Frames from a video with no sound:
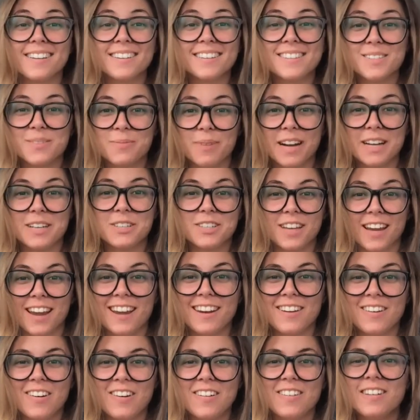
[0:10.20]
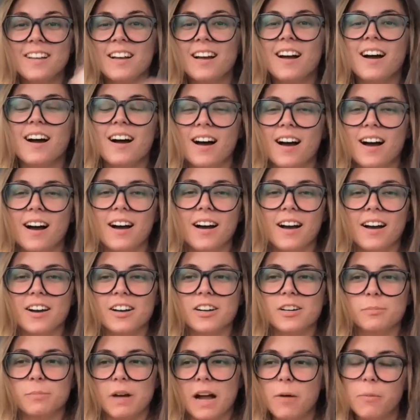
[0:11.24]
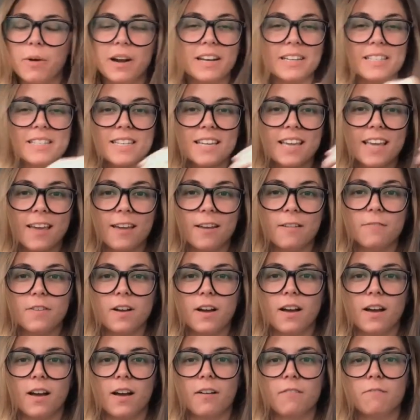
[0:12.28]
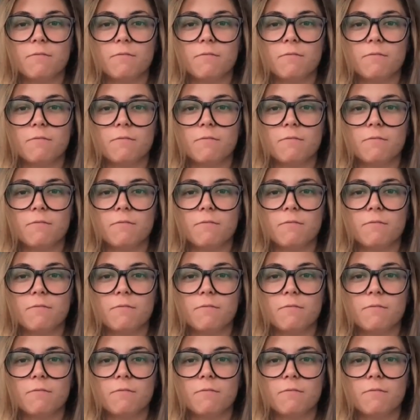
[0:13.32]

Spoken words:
my channel. I wanted to give a